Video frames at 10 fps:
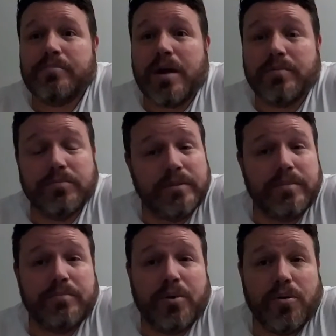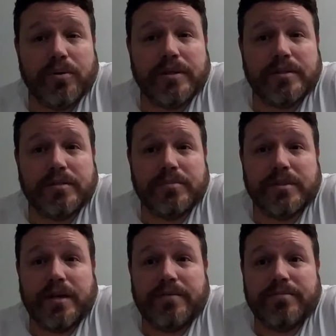Probably be pulling some
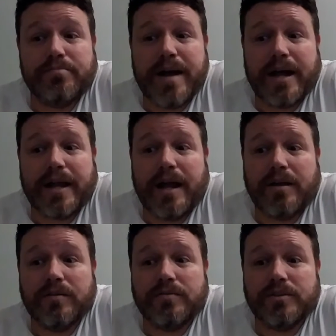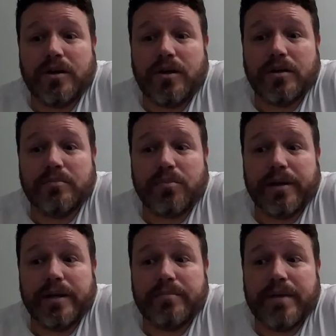stuff back out of song and
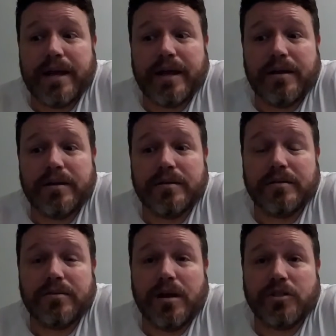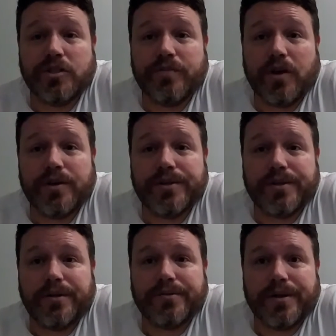bringing it back out here to the garage to
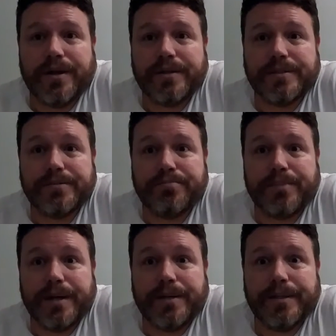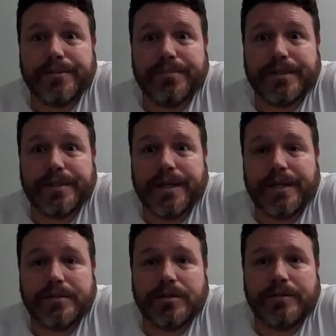varnish. I'll try to bury as much of
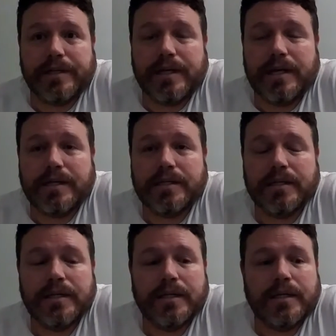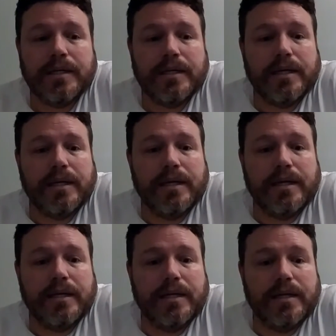that as we can,
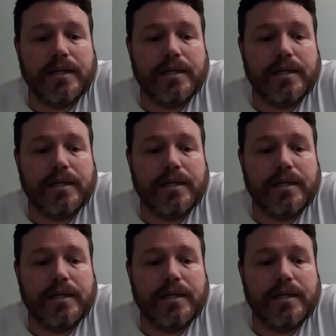and